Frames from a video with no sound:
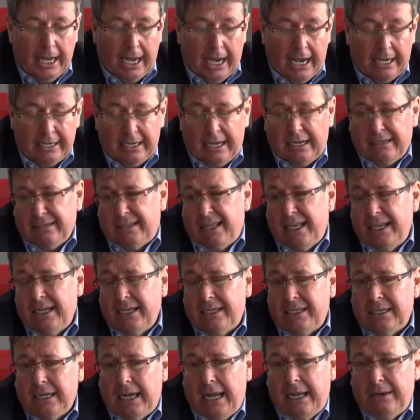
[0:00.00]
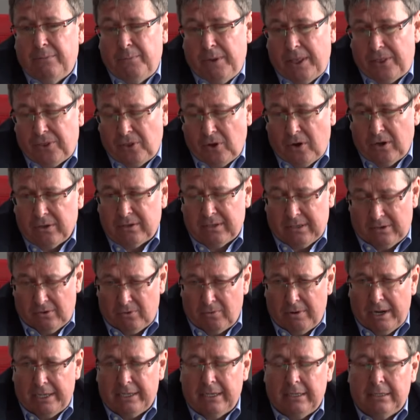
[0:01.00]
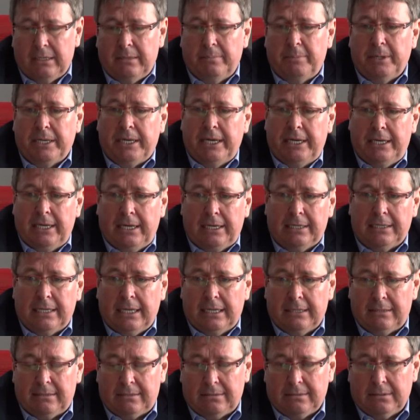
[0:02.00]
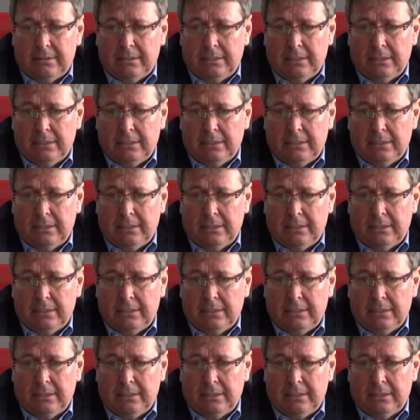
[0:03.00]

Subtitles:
I think, and we thought already at the beginning that